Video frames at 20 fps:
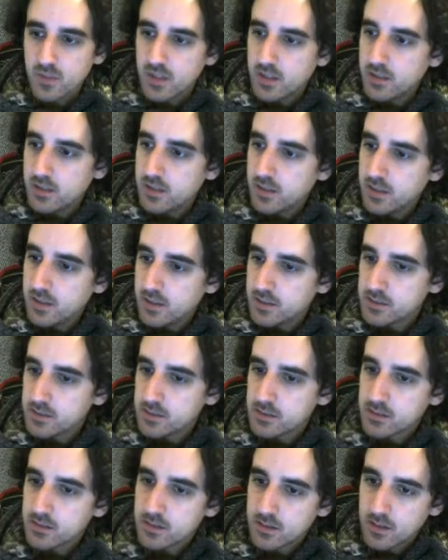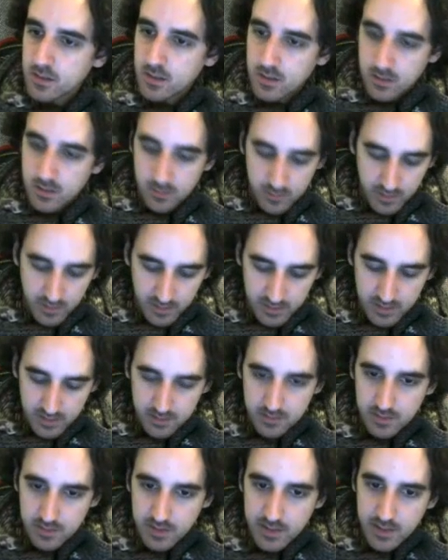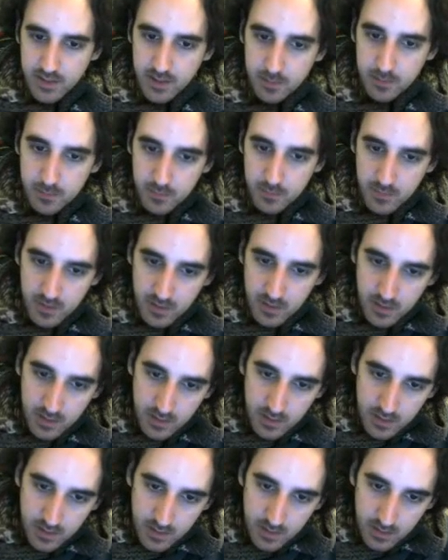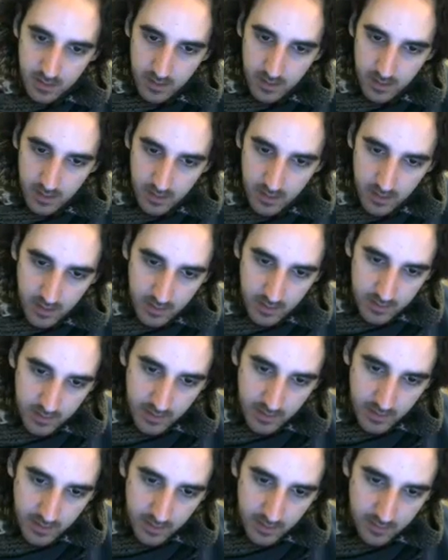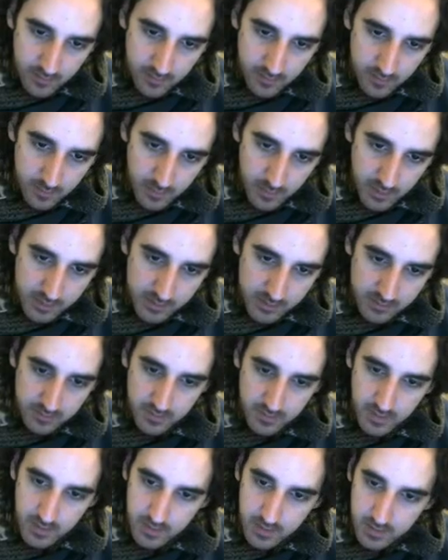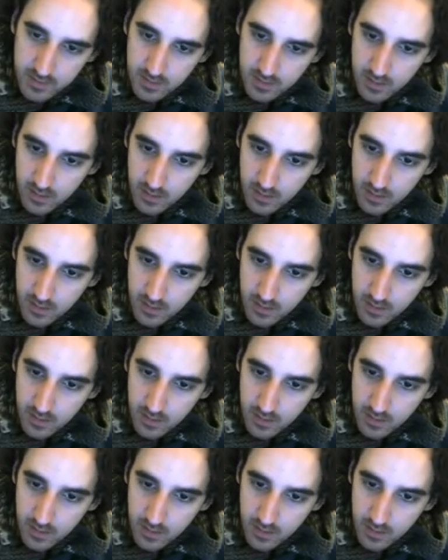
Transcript: in here, we can actually come and have more of a